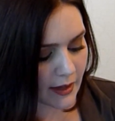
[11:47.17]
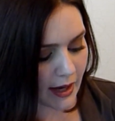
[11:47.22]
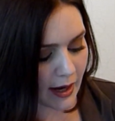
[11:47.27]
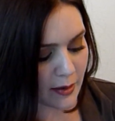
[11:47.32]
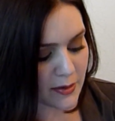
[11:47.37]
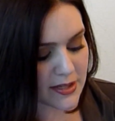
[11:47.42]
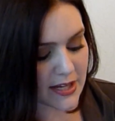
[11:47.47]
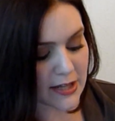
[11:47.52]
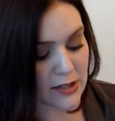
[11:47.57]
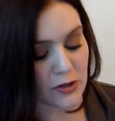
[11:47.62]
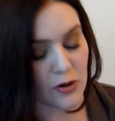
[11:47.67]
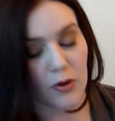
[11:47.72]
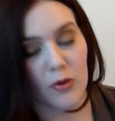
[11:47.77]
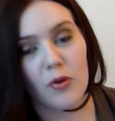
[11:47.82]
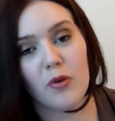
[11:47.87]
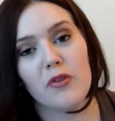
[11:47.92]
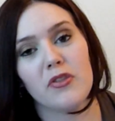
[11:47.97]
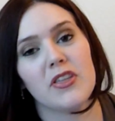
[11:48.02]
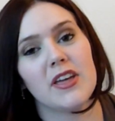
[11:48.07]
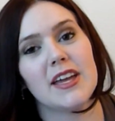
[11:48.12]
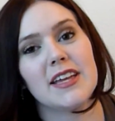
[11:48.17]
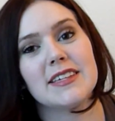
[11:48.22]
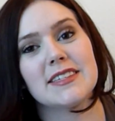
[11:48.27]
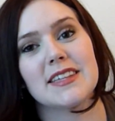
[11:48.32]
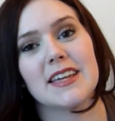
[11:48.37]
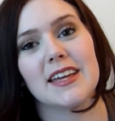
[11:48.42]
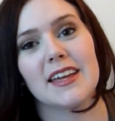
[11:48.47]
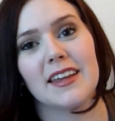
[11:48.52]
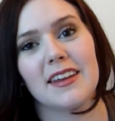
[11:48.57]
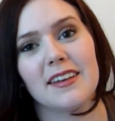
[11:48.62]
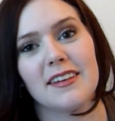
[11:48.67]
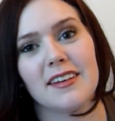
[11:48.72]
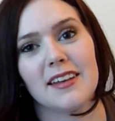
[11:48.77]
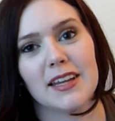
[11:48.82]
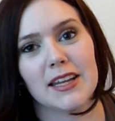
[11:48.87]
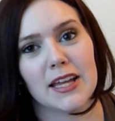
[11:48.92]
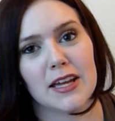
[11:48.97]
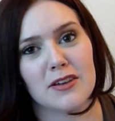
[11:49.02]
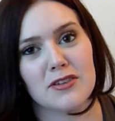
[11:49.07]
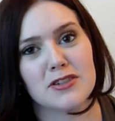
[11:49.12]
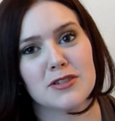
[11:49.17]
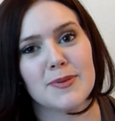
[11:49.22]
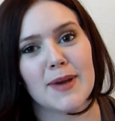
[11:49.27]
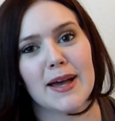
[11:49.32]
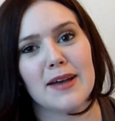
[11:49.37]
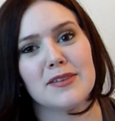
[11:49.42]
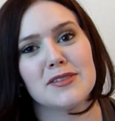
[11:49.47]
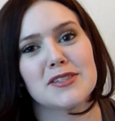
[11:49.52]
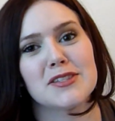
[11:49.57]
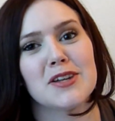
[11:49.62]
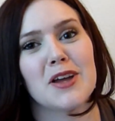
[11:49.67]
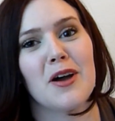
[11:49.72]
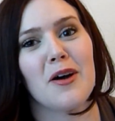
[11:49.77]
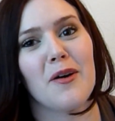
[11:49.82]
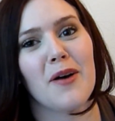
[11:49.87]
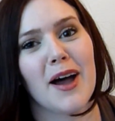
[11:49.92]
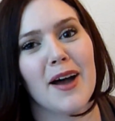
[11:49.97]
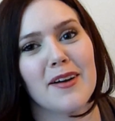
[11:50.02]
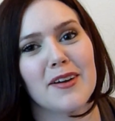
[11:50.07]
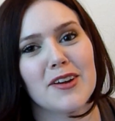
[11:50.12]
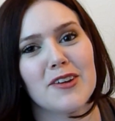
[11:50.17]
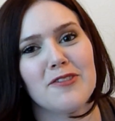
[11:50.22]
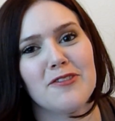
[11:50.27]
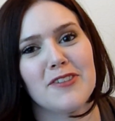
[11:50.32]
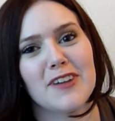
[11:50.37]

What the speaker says: I would say don't hold things in, let your spouse know how you're